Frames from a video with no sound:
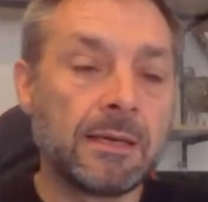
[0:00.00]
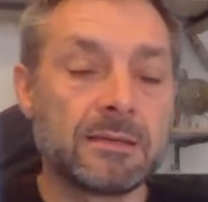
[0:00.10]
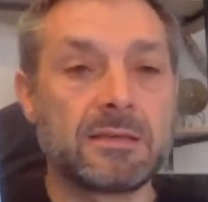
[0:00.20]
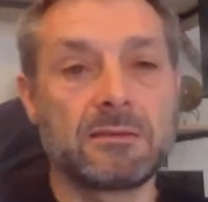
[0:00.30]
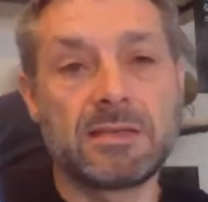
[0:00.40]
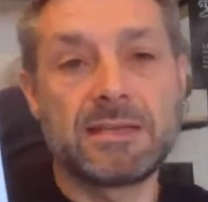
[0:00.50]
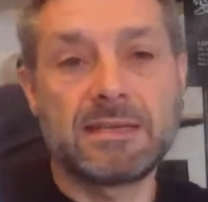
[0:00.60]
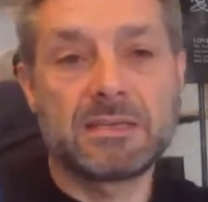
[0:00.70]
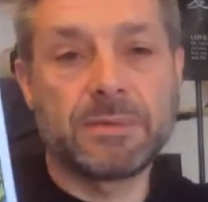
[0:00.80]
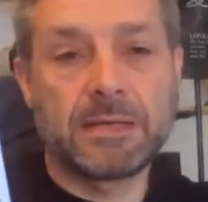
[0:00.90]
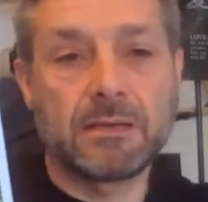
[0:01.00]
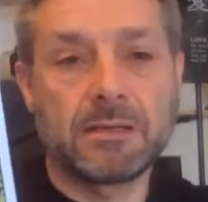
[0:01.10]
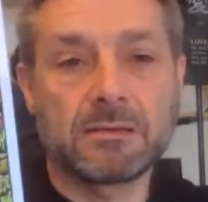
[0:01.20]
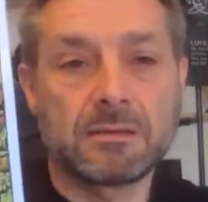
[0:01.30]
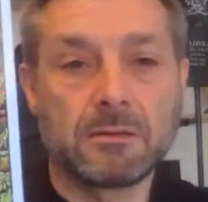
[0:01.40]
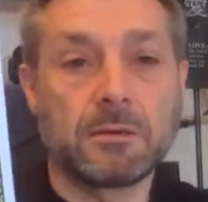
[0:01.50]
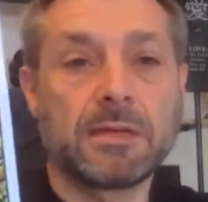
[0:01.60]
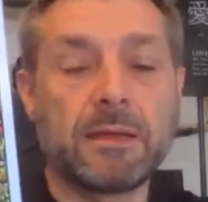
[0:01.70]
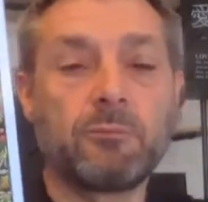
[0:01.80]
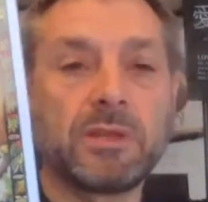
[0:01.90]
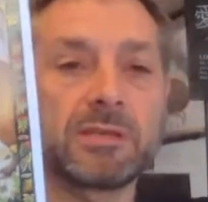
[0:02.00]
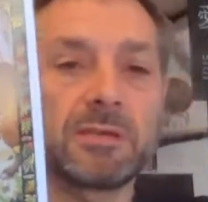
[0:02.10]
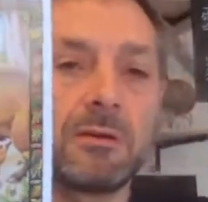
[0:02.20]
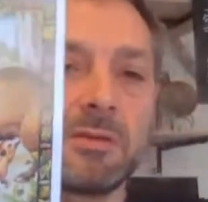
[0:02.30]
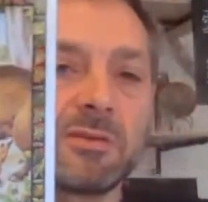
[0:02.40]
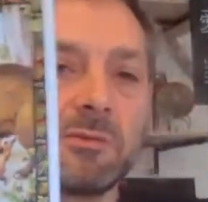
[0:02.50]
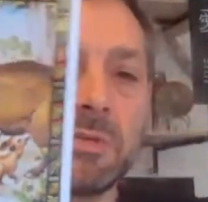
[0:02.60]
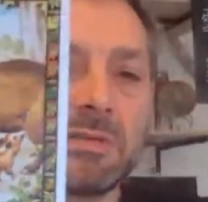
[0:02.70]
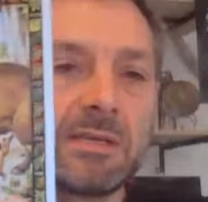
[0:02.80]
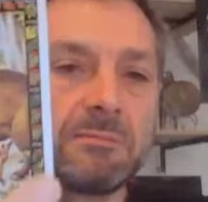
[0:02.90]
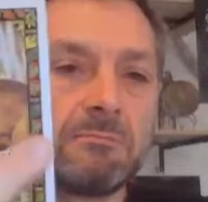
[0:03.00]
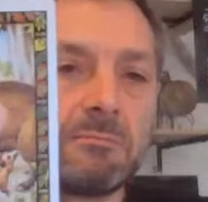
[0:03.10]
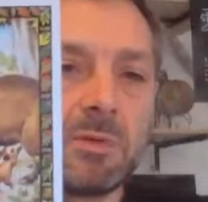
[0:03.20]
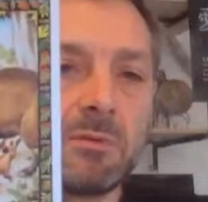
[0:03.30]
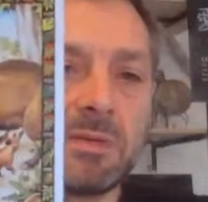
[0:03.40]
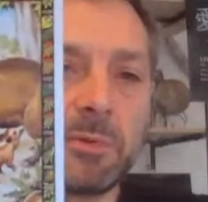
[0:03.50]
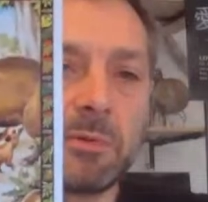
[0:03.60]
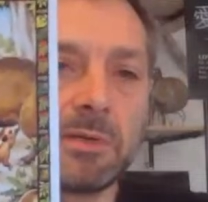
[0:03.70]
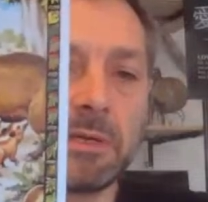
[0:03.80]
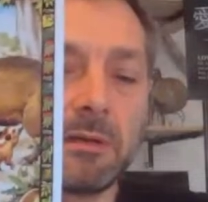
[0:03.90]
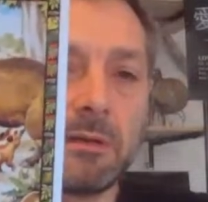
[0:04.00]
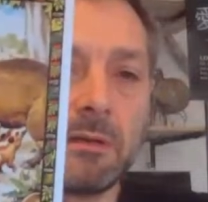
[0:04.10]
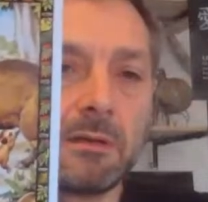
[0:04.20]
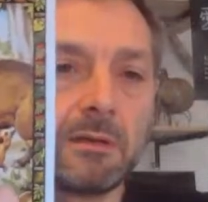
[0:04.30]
So today is about, again, with this card, there's always these multiple little,